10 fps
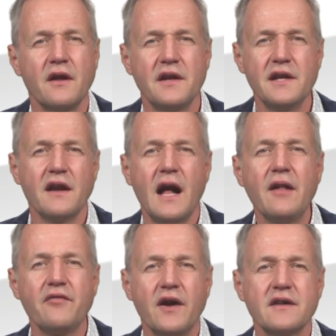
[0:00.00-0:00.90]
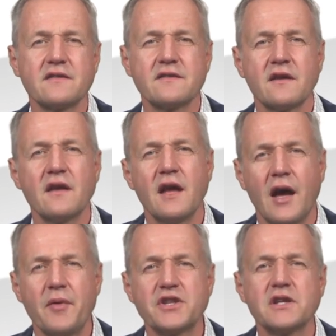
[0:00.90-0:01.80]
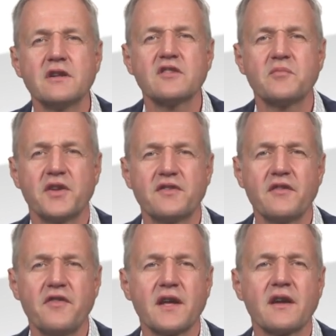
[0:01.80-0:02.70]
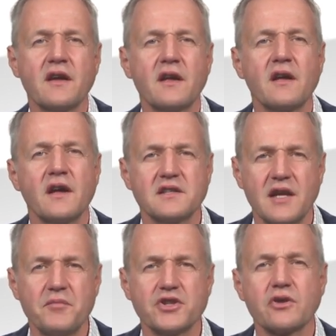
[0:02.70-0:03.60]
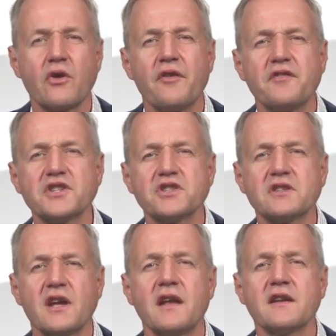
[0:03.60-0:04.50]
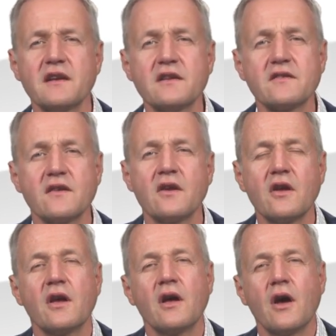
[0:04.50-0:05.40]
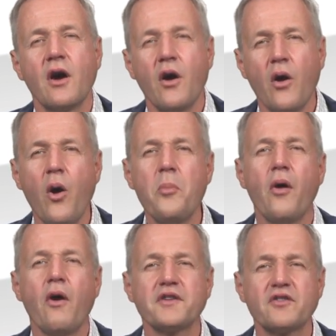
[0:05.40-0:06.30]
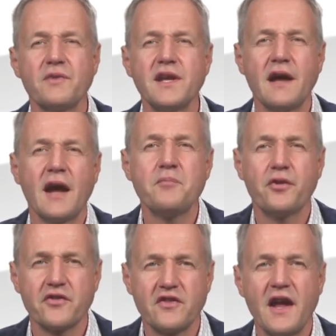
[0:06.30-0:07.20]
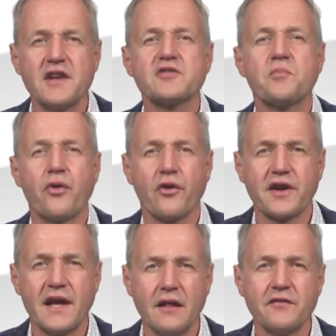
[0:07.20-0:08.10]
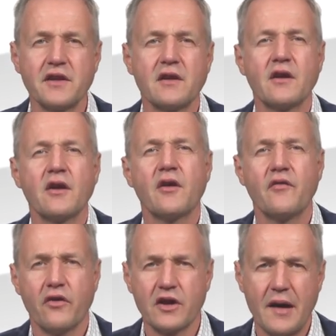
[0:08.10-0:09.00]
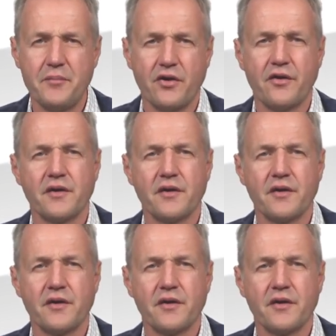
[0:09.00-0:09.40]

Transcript: Here alpha is a material-specific temperature coefficient and is 0.39% per Kelvin for kappa.